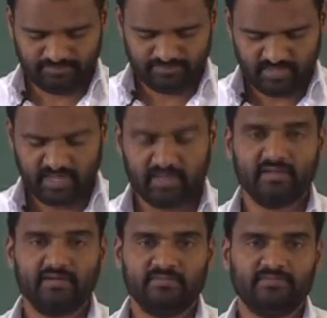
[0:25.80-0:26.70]
and
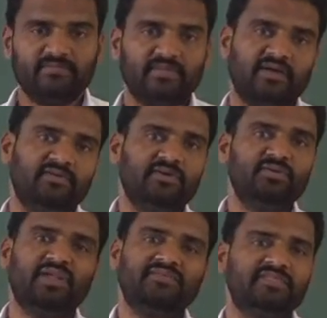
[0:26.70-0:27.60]
I will do
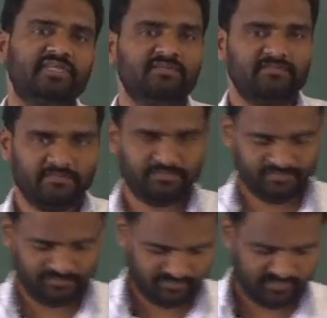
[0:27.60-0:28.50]
the revision.
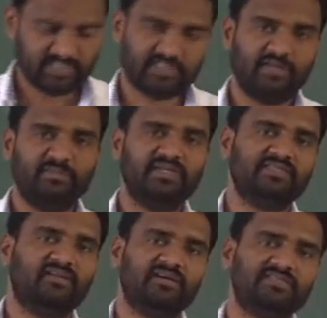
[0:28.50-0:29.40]
Just 10 minutes,
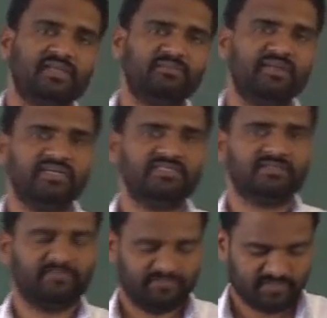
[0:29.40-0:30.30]
last 10
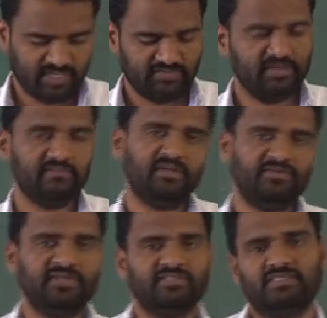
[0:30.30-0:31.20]
minutes I will
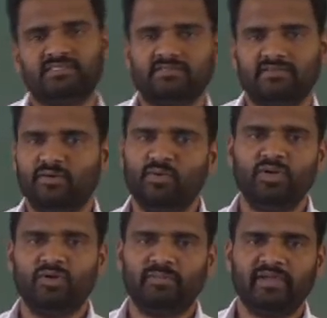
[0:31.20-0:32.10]
revise this whole
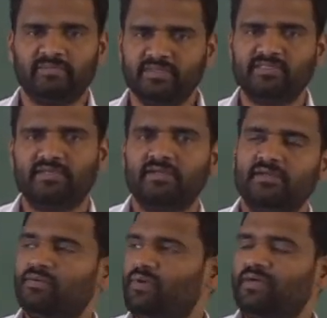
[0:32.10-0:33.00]
topic, means
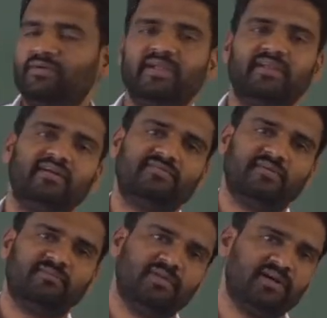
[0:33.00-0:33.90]
whatever I taught
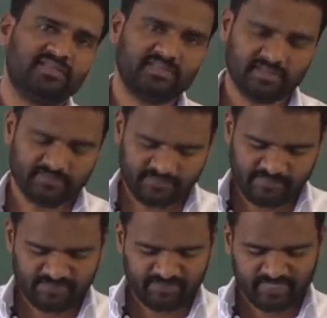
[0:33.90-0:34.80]
from last
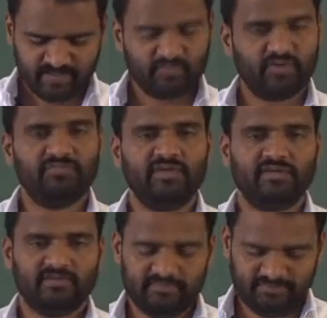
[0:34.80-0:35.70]
1 week,
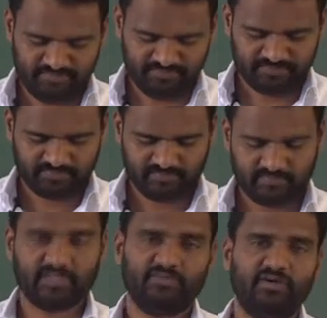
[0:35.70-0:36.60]

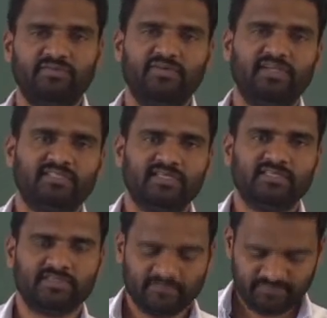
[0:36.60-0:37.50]
that what we will
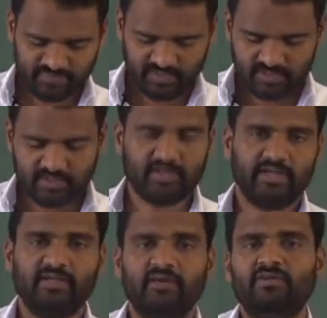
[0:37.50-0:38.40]
discuss.
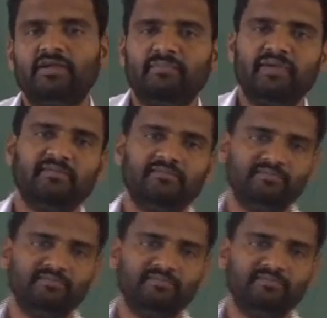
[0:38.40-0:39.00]
Right, now let me